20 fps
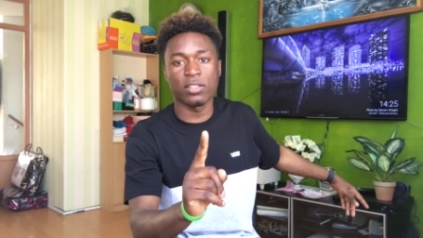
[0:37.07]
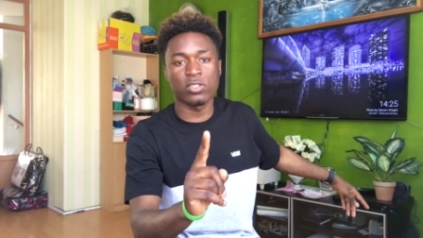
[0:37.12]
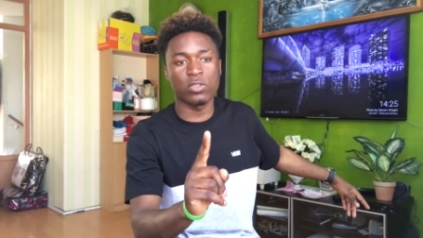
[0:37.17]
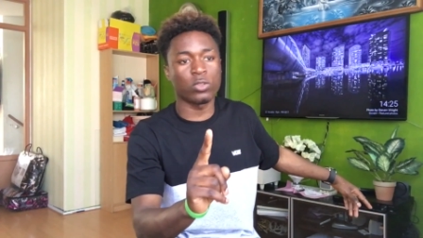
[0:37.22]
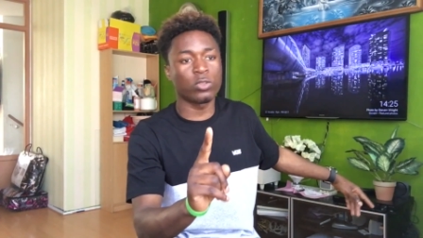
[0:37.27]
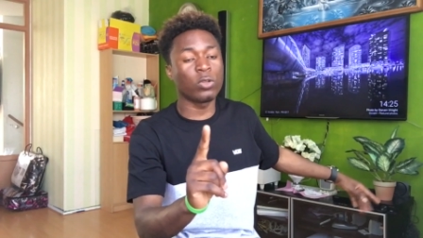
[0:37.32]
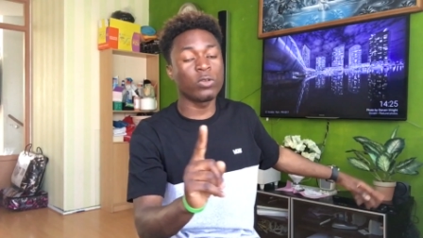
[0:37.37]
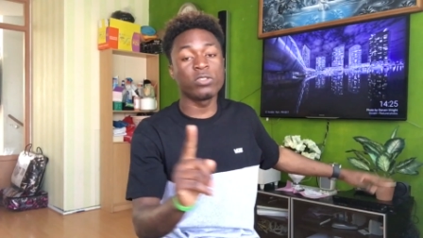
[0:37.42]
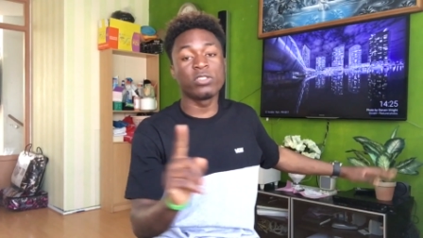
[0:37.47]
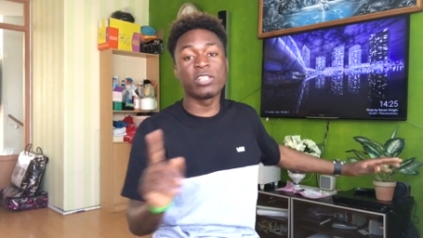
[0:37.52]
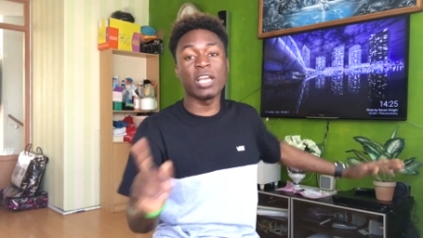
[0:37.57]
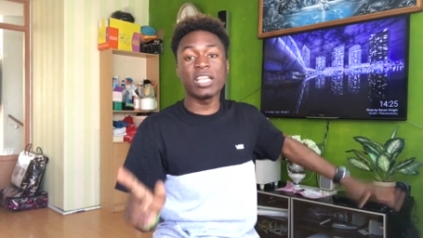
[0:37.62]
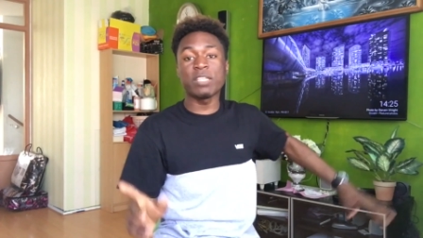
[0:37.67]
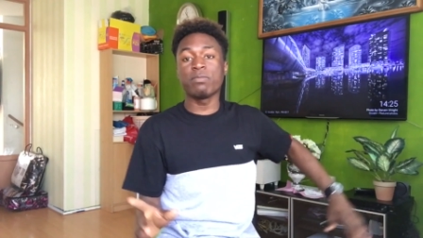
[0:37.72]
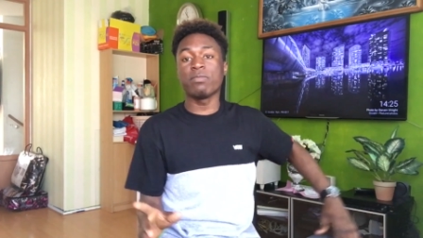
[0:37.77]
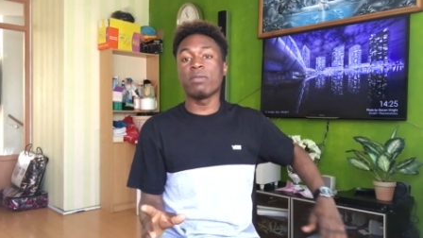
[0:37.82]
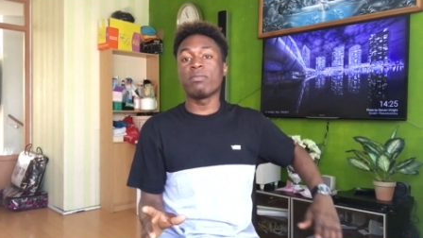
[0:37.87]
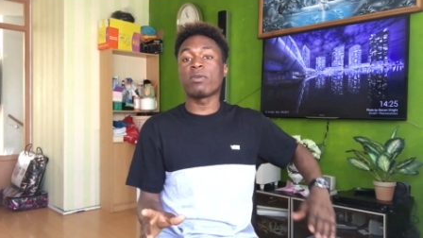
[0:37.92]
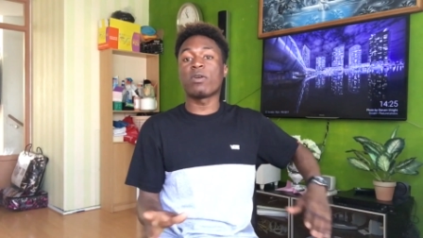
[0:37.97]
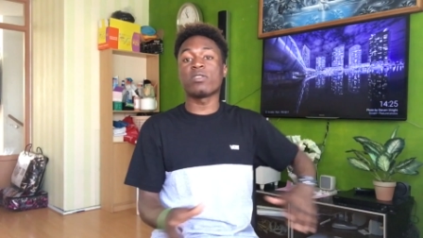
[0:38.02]
So don't judge
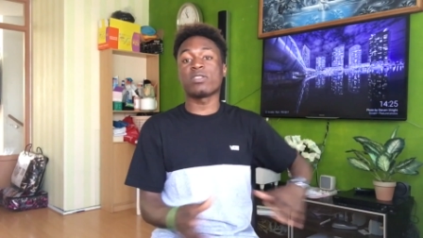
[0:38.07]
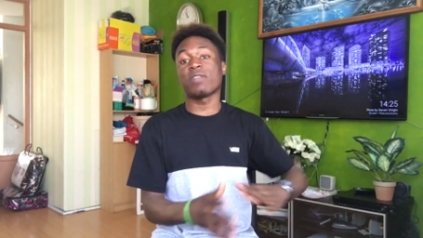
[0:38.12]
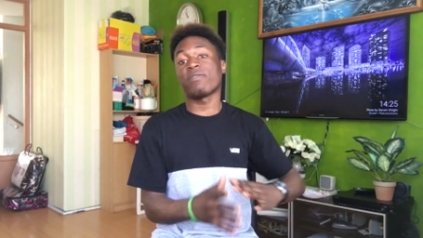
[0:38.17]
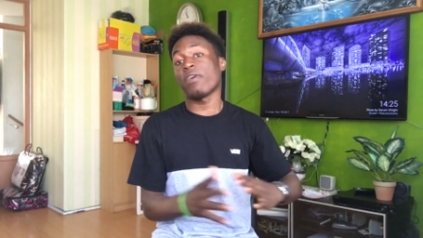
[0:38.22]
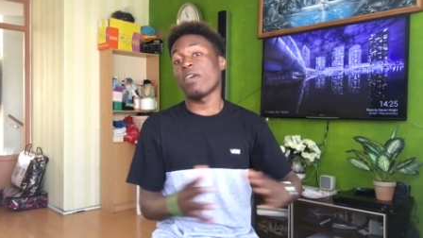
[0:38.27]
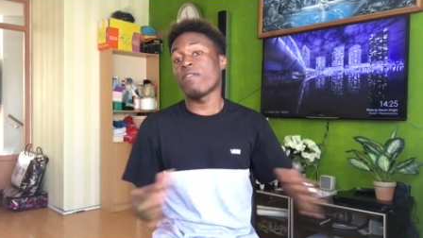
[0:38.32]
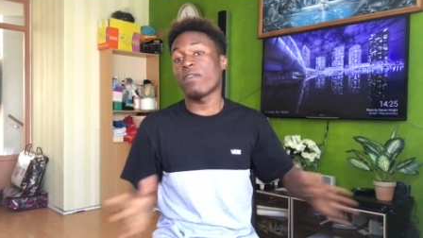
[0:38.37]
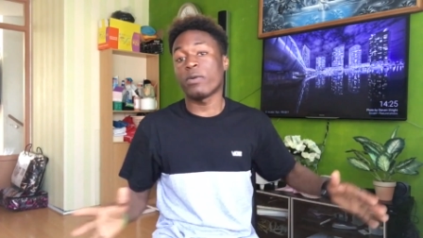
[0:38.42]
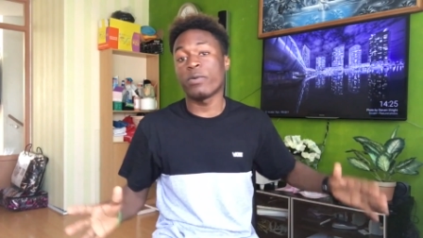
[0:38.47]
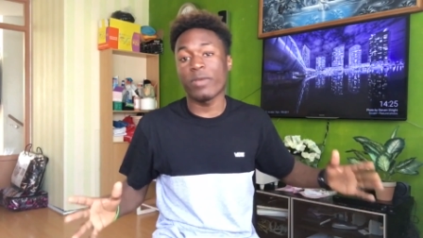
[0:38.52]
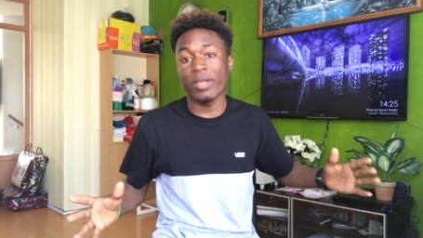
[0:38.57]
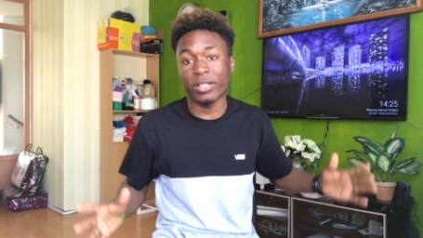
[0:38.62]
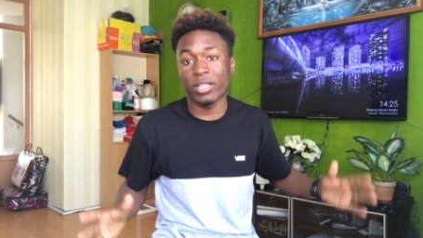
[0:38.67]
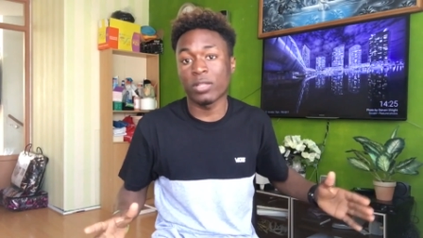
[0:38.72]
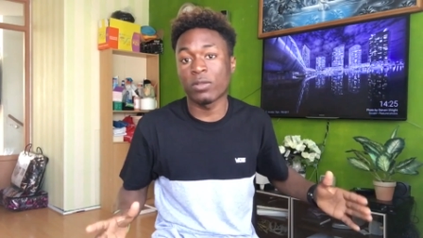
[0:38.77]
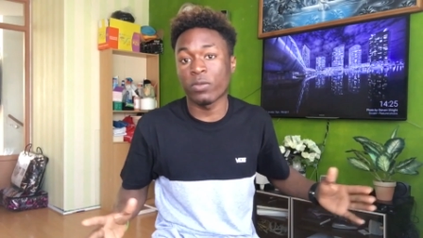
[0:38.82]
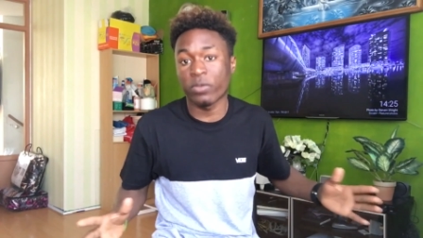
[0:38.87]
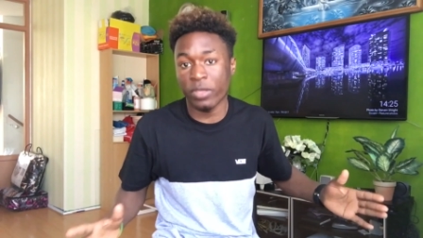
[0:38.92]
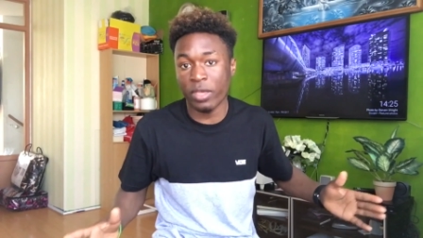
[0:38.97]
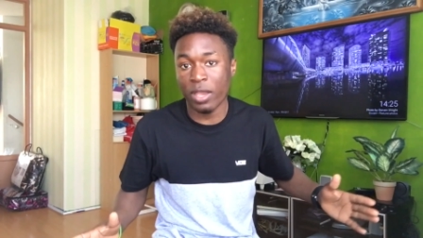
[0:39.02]
me because I've ever
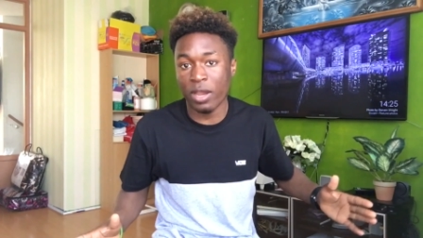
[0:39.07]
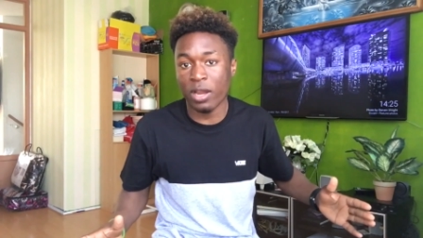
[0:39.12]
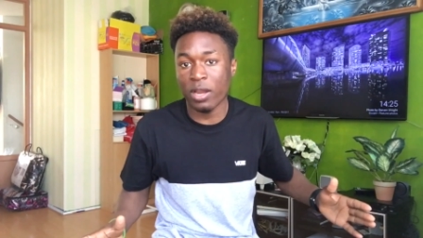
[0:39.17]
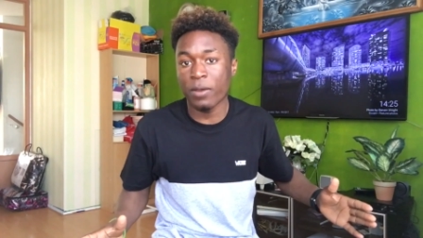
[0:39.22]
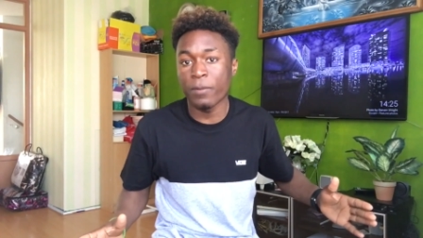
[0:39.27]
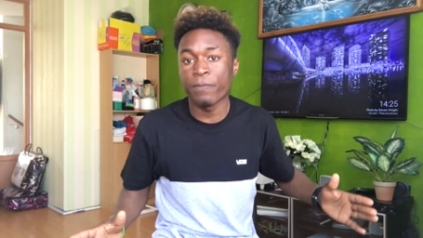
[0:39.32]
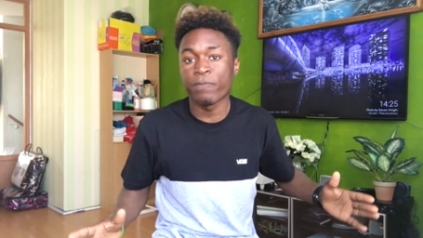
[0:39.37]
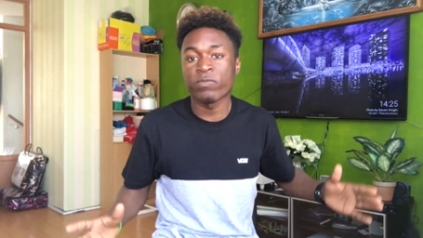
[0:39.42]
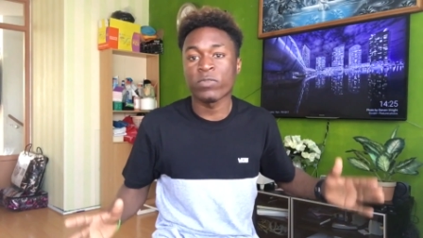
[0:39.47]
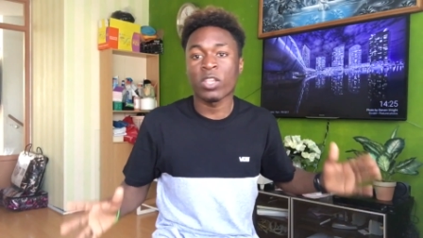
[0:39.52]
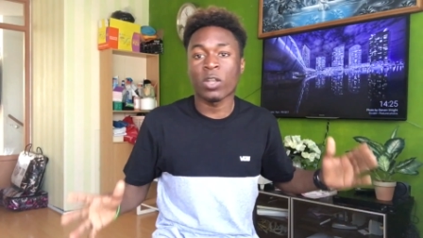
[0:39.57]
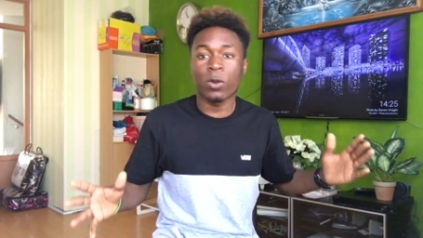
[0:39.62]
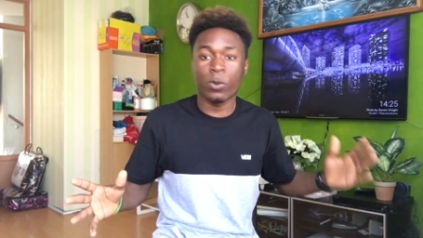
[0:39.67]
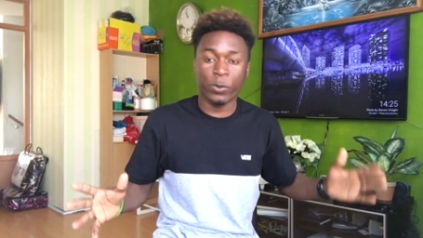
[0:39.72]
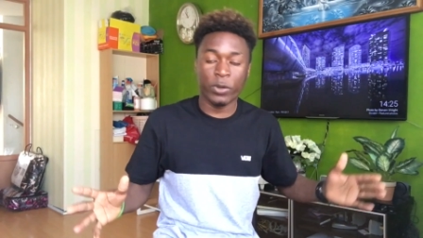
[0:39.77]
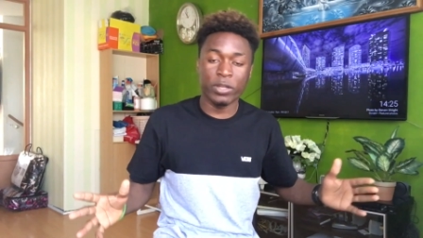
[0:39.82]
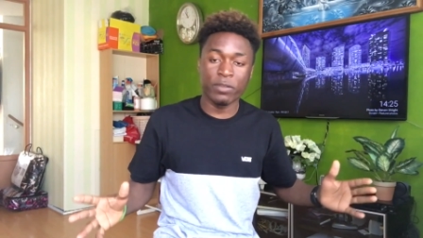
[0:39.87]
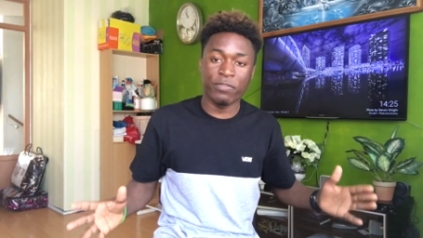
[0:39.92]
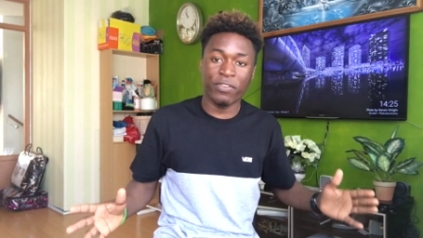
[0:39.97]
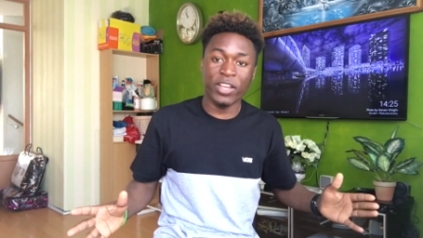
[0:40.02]
reacted to their
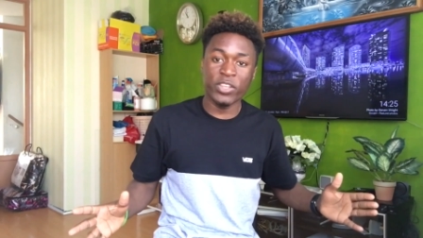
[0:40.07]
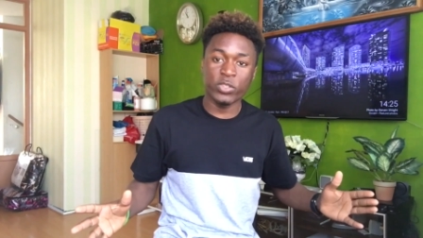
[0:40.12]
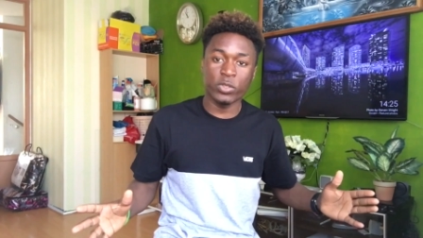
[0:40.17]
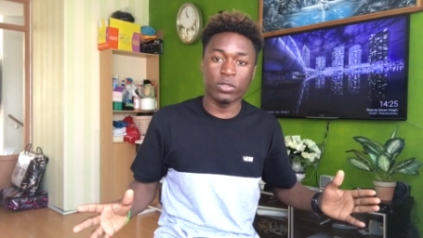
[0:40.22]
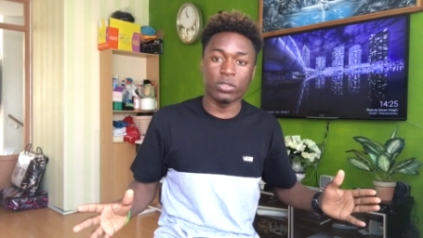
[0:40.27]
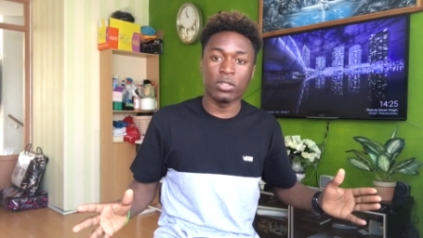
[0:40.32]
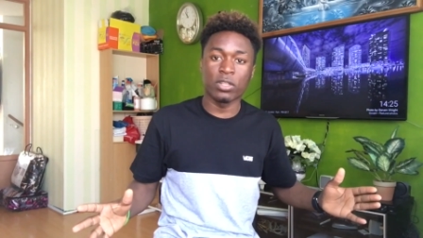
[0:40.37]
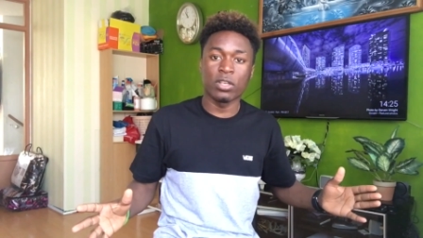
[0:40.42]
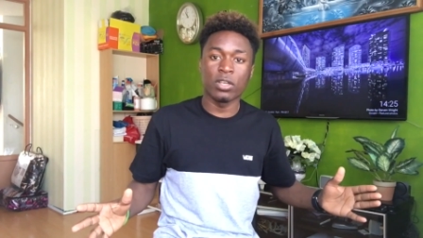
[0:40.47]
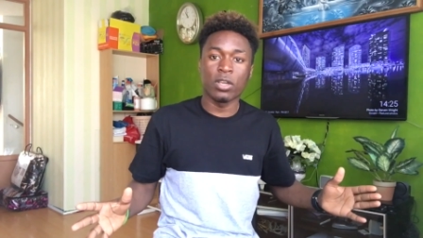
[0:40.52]
Korean version.